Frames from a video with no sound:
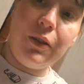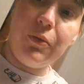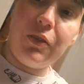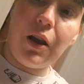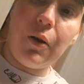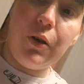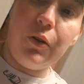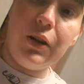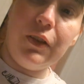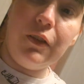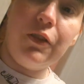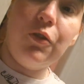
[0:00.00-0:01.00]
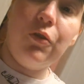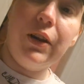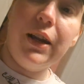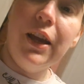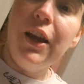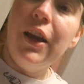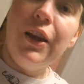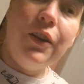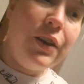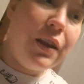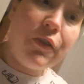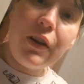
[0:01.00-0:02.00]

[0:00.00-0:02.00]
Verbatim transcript: that was going on in the story, you never